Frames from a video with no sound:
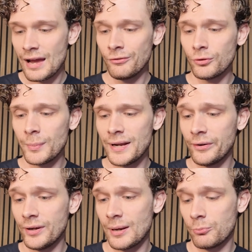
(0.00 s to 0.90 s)
and from
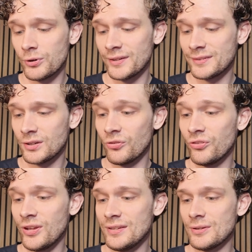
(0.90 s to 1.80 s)
here you can press
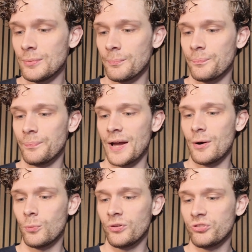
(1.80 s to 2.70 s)
continue. Now
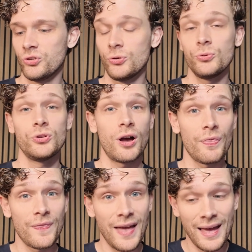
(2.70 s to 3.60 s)
once you've
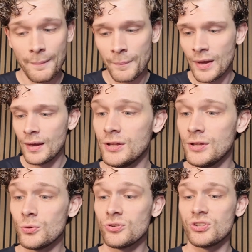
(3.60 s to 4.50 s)
done that,
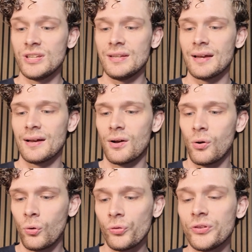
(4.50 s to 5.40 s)
you see
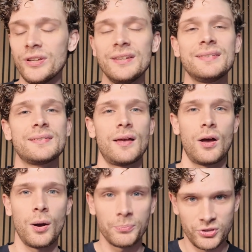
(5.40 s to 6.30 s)
all these
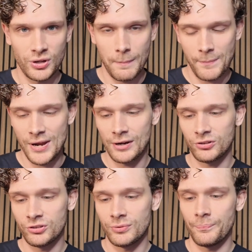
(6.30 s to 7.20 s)
option
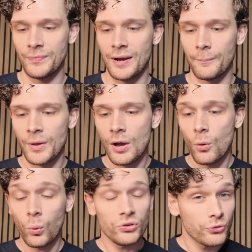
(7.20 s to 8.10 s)
appears. Now
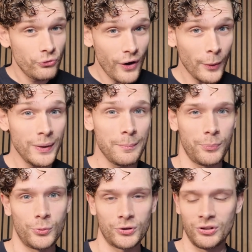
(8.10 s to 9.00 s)
what's very
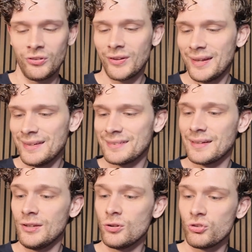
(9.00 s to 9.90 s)
important is
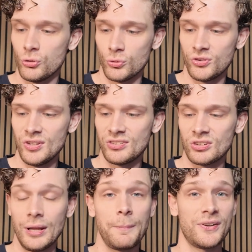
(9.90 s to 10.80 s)
you choose the
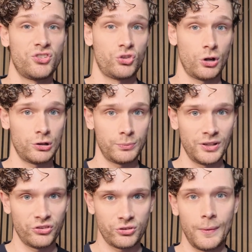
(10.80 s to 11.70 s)
slippage
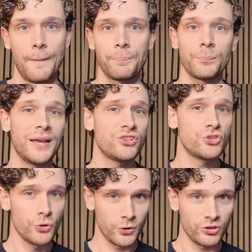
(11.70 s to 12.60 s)
tolerance. Now make
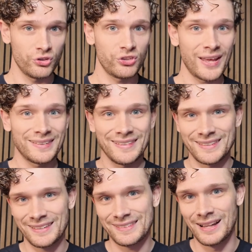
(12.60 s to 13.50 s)
sure to set
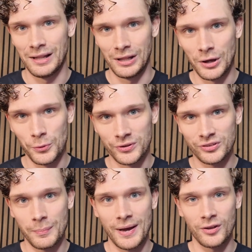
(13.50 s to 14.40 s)
this as the
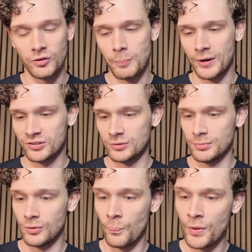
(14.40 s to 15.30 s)
lowest amount
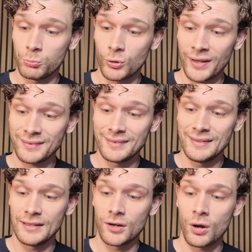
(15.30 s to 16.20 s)
possible. Press
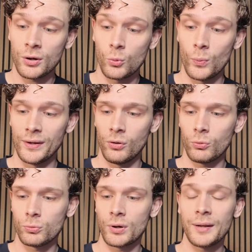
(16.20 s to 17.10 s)
the
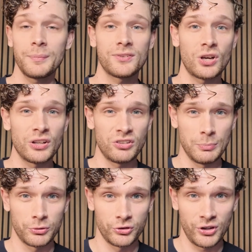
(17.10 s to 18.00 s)
cogwheel right beside the
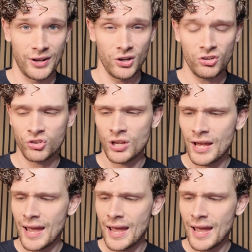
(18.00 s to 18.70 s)
percentage,